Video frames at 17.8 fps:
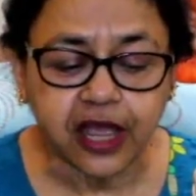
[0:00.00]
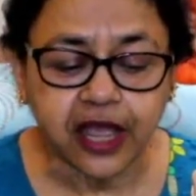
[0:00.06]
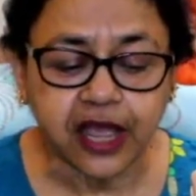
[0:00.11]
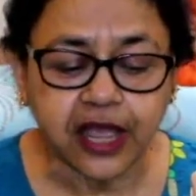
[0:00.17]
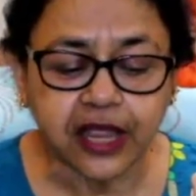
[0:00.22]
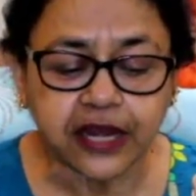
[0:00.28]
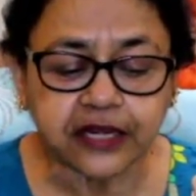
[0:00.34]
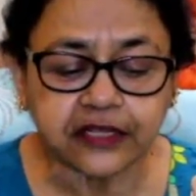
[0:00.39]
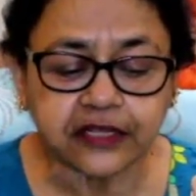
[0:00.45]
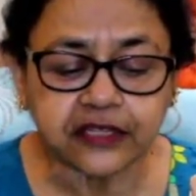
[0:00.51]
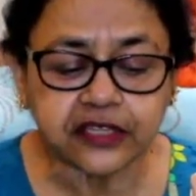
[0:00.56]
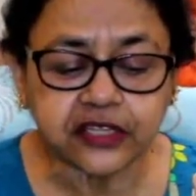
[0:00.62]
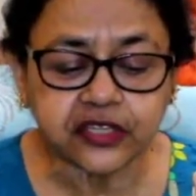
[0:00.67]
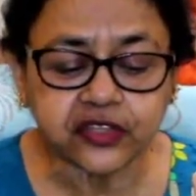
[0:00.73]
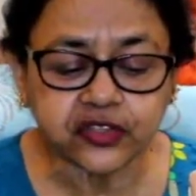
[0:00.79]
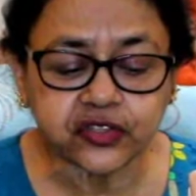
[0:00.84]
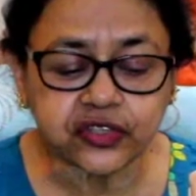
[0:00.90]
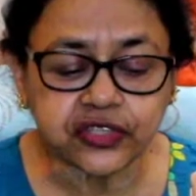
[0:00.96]
and
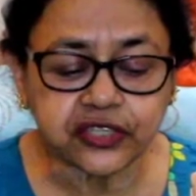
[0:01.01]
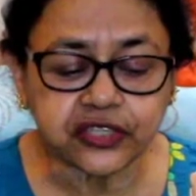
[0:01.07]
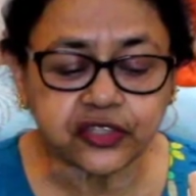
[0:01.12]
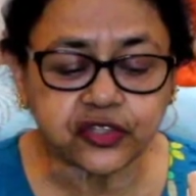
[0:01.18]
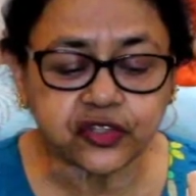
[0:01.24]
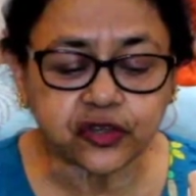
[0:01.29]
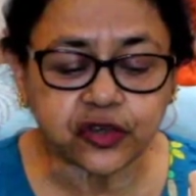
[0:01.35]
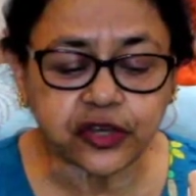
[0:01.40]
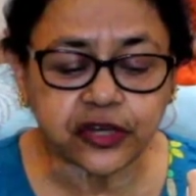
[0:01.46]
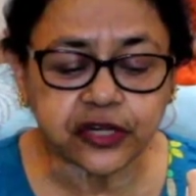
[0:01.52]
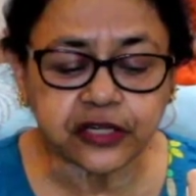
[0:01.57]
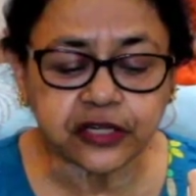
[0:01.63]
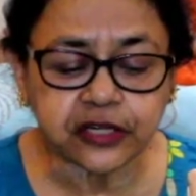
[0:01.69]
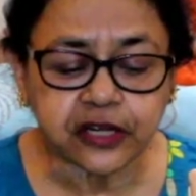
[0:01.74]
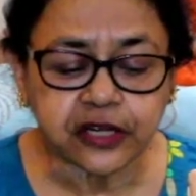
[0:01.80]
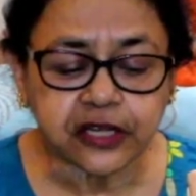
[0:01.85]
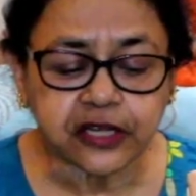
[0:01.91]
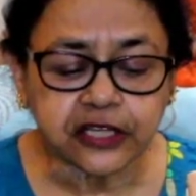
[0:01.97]
this knee joint
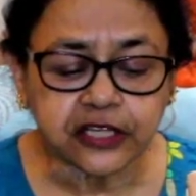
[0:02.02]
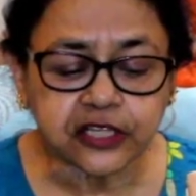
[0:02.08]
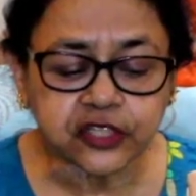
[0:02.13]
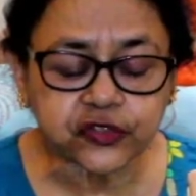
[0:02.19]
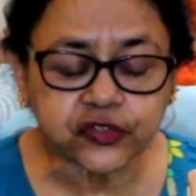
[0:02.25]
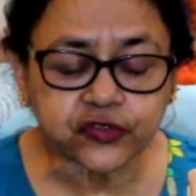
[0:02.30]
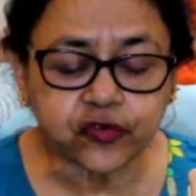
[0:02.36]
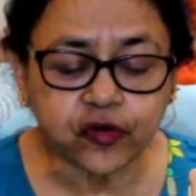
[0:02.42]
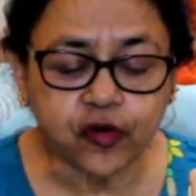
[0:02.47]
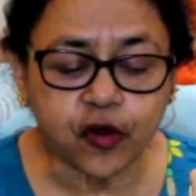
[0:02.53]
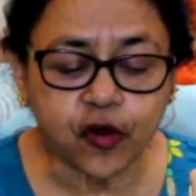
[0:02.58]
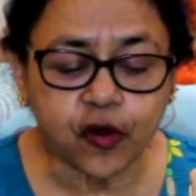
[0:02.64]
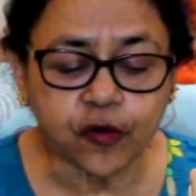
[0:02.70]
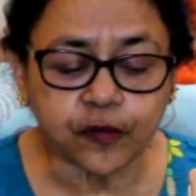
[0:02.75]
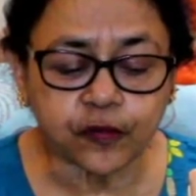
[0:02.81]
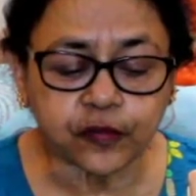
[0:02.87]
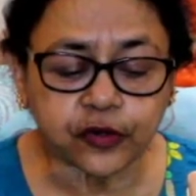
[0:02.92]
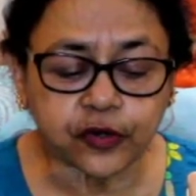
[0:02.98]
is
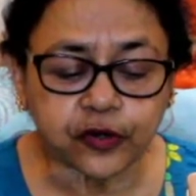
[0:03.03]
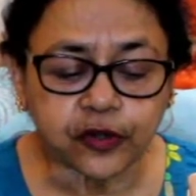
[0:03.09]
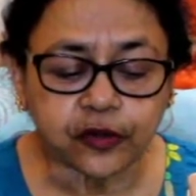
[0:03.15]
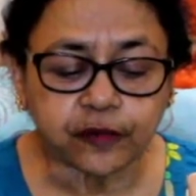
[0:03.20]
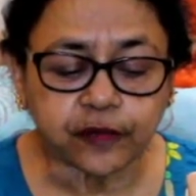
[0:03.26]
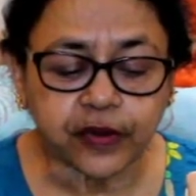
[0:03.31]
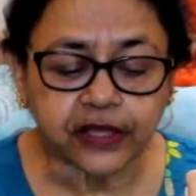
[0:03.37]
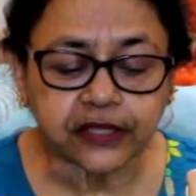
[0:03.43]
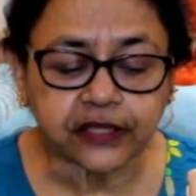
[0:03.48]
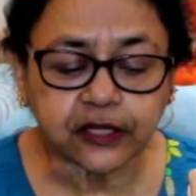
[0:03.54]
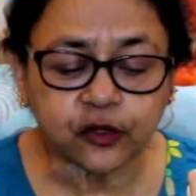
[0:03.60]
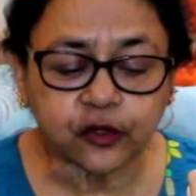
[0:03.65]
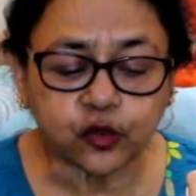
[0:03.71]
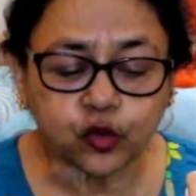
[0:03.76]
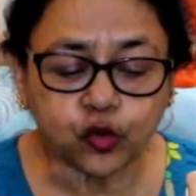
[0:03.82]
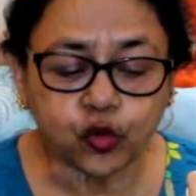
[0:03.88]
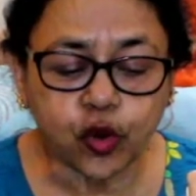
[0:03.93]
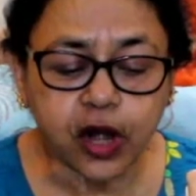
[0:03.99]
formed by the
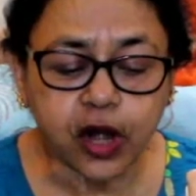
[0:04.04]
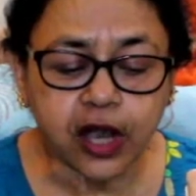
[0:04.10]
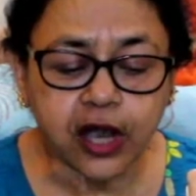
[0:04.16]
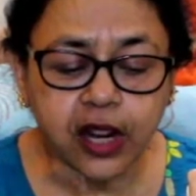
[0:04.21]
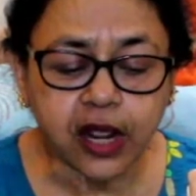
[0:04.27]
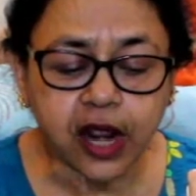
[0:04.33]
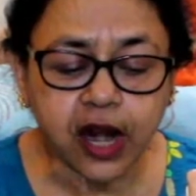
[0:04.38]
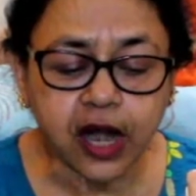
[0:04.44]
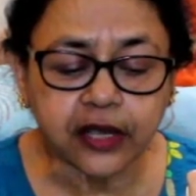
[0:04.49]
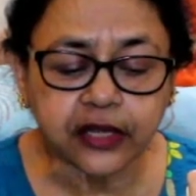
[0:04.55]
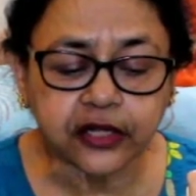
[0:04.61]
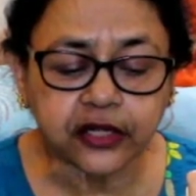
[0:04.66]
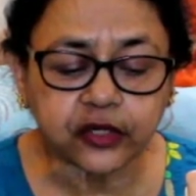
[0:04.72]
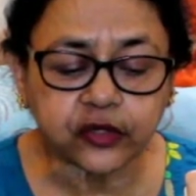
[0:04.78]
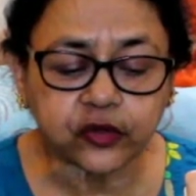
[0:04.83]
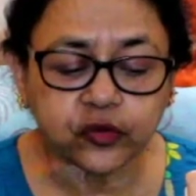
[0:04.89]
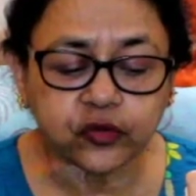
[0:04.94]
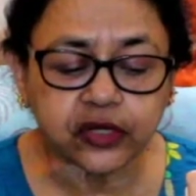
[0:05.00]
lower
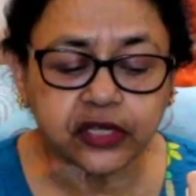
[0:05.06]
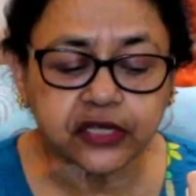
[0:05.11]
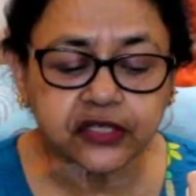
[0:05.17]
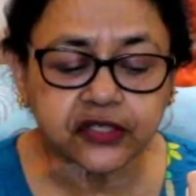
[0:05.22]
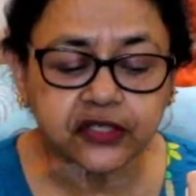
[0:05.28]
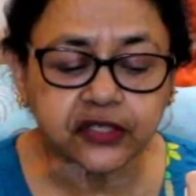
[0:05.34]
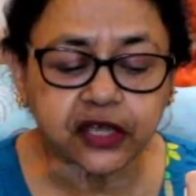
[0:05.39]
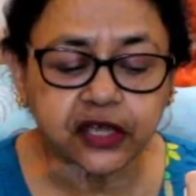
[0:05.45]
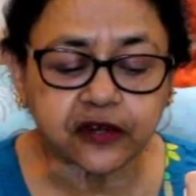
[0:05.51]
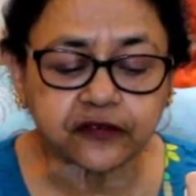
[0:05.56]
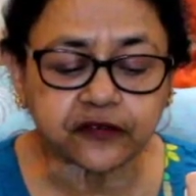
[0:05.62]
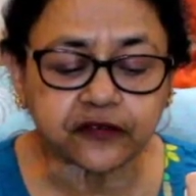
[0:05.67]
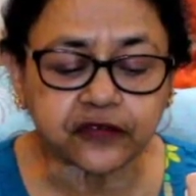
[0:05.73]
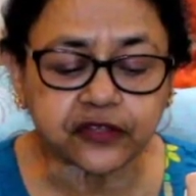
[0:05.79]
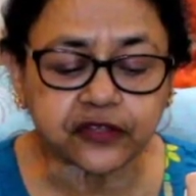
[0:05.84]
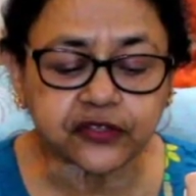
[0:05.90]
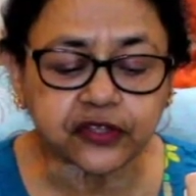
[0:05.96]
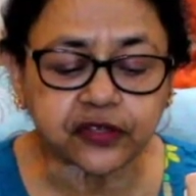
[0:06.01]
articular
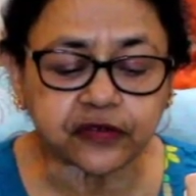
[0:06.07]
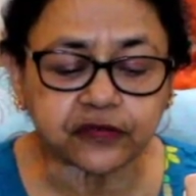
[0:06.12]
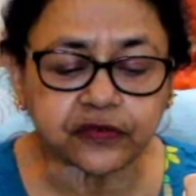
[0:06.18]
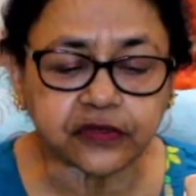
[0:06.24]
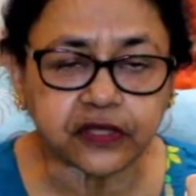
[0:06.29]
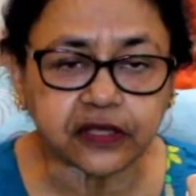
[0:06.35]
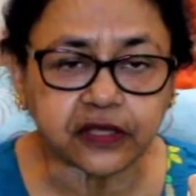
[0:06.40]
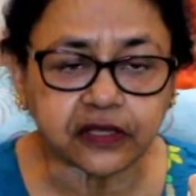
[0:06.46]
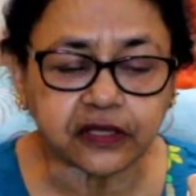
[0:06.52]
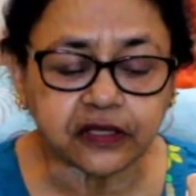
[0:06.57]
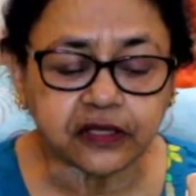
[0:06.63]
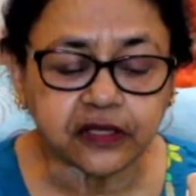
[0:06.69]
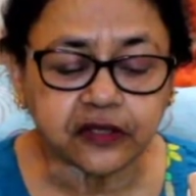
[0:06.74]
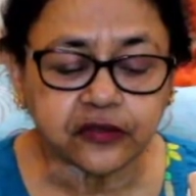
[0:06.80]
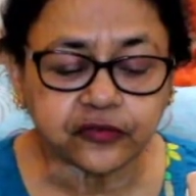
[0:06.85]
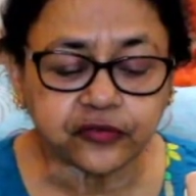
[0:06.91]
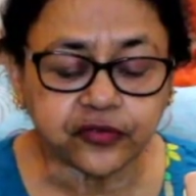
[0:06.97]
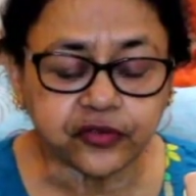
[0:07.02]
surface of the
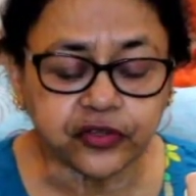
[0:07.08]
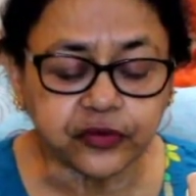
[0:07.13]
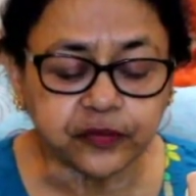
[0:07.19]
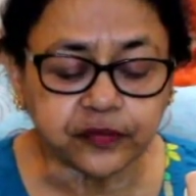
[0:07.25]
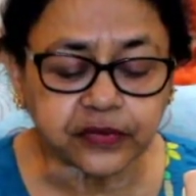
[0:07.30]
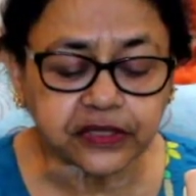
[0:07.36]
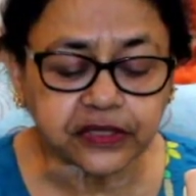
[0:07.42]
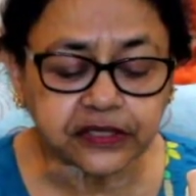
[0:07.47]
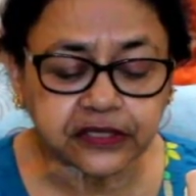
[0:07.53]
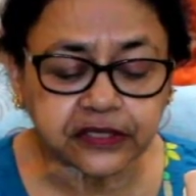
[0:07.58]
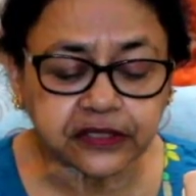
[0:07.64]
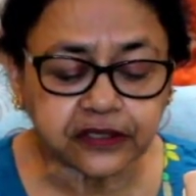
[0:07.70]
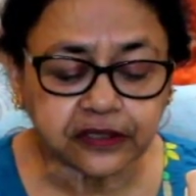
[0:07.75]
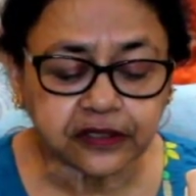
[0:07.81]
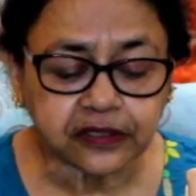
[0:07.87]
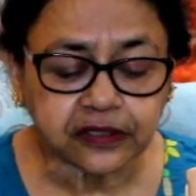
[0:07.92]
femur,